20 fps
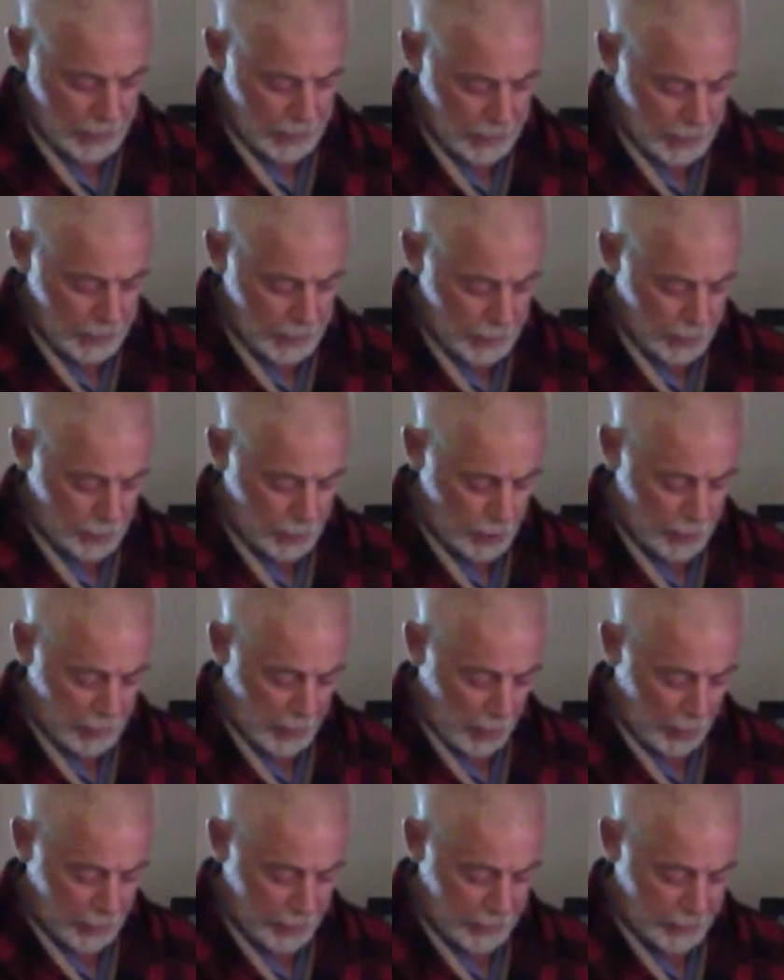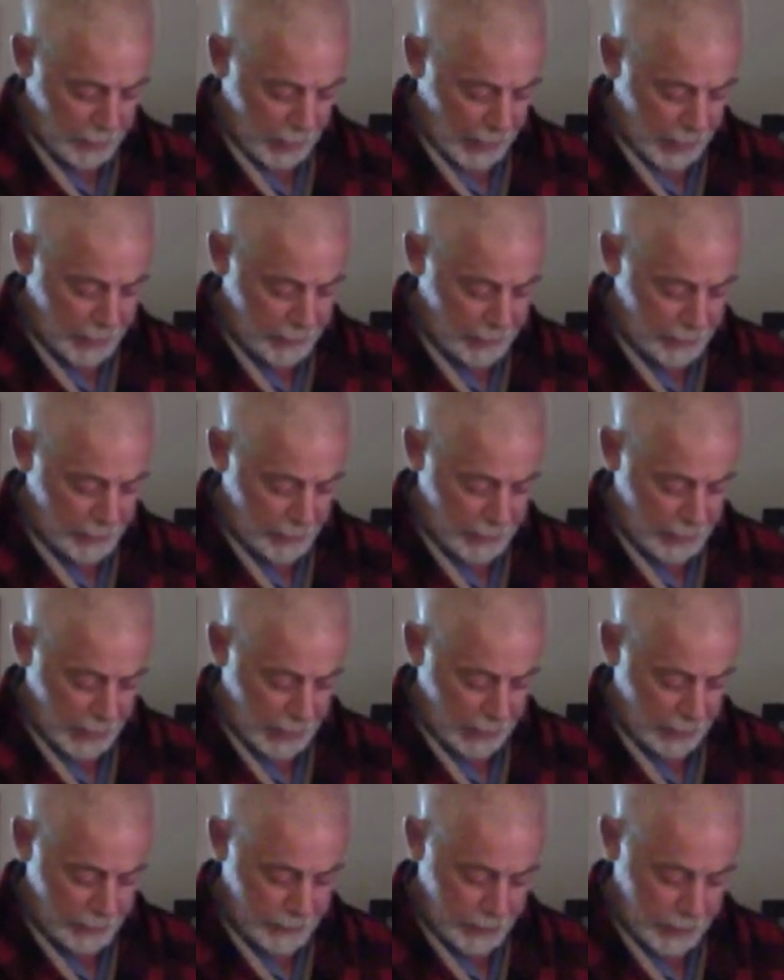The two boys passed this
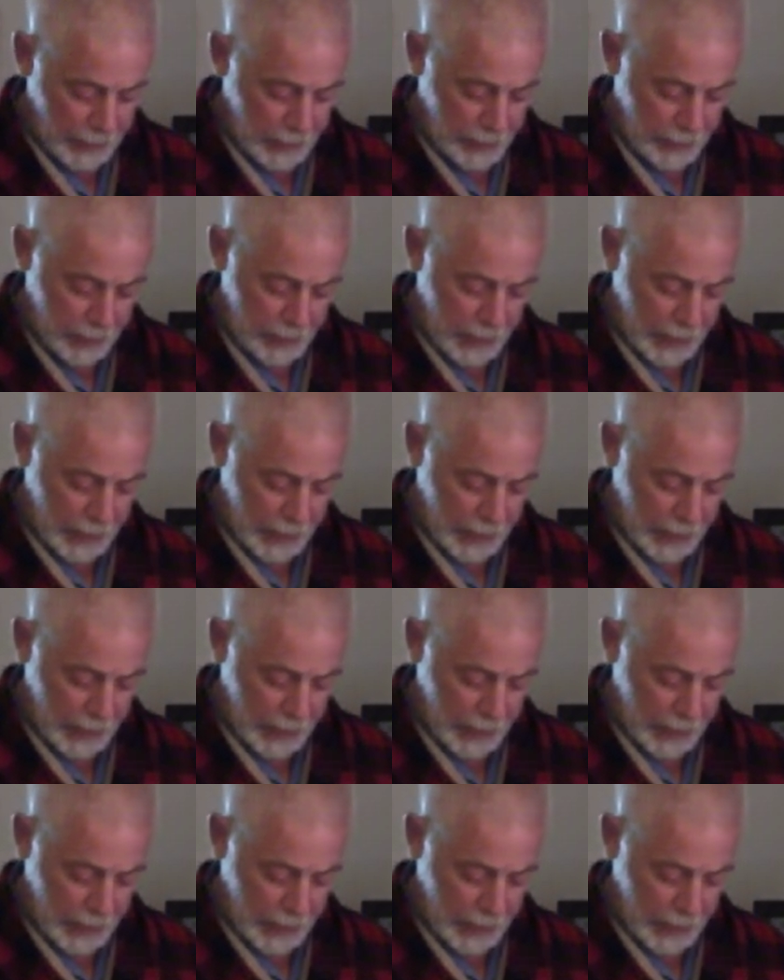house each